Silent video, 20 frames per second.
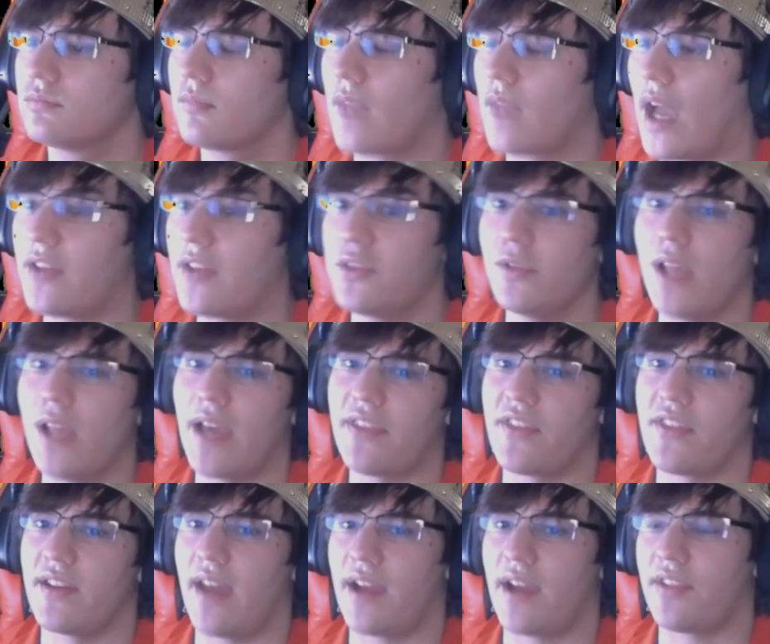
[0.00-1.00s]
I do like
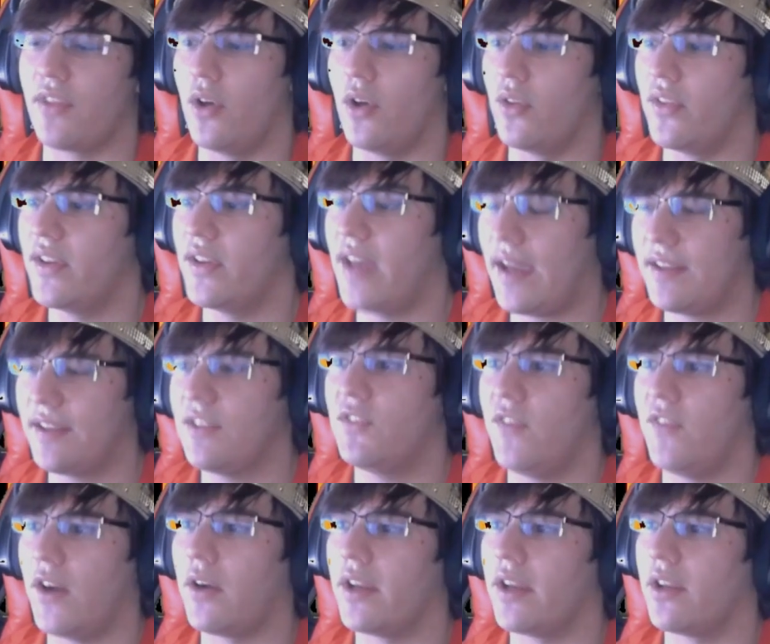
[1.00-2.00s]
the deck, though. The deck is
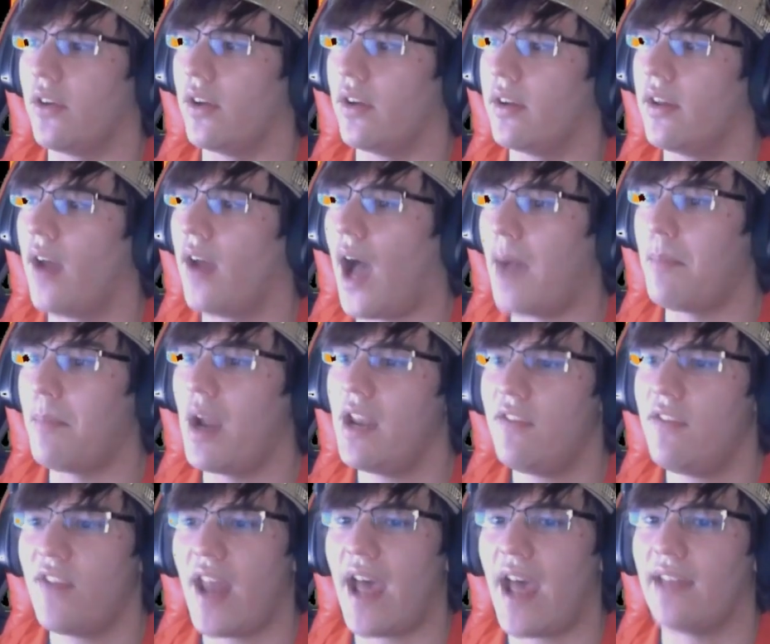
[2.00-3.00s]
very good. I might
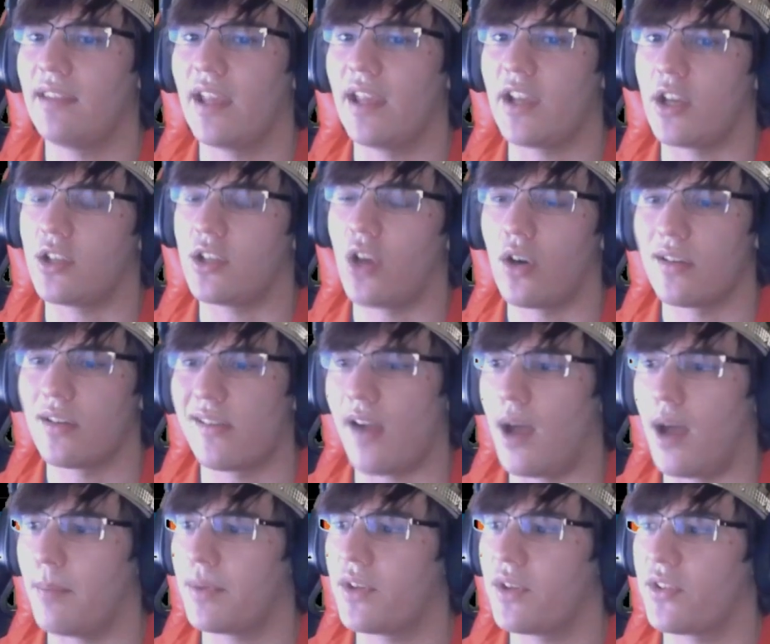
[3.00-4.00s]
even add, like, a
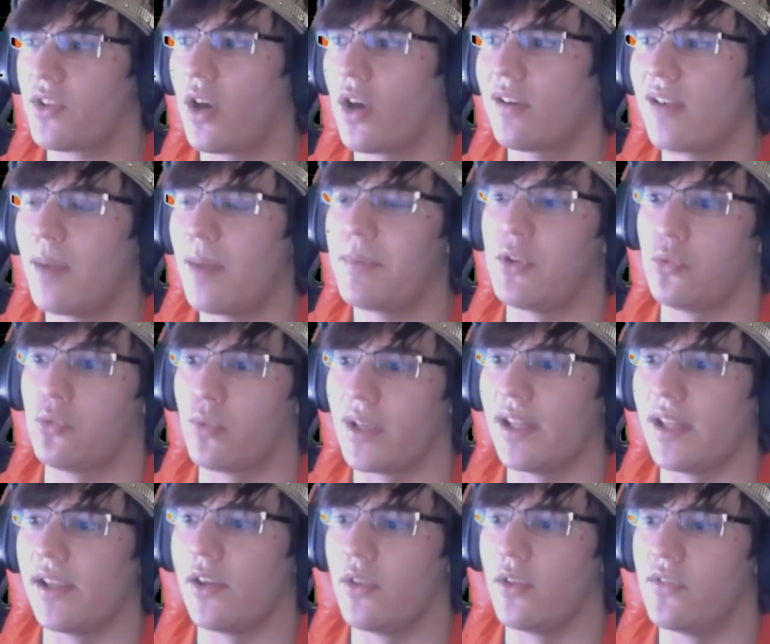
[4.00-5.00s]
Garchomp, because Garchomp is
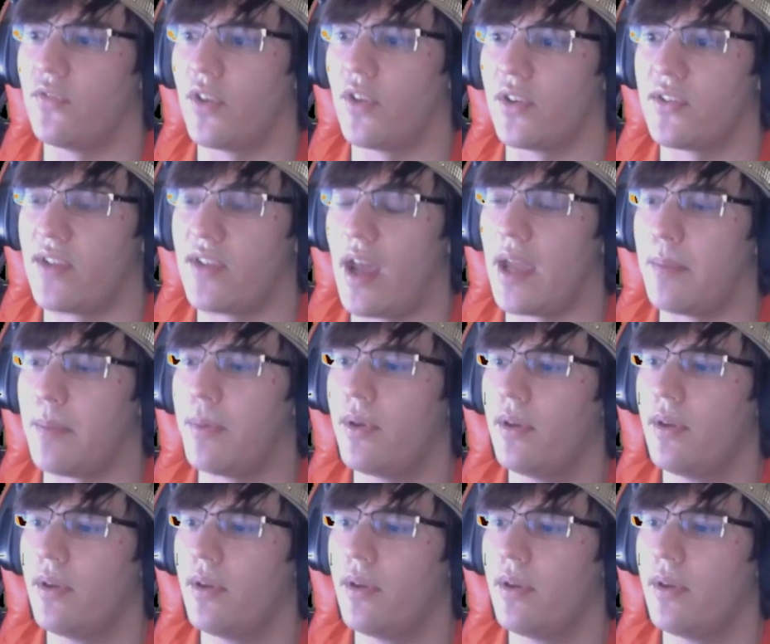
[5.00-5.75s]
really good for Snipe.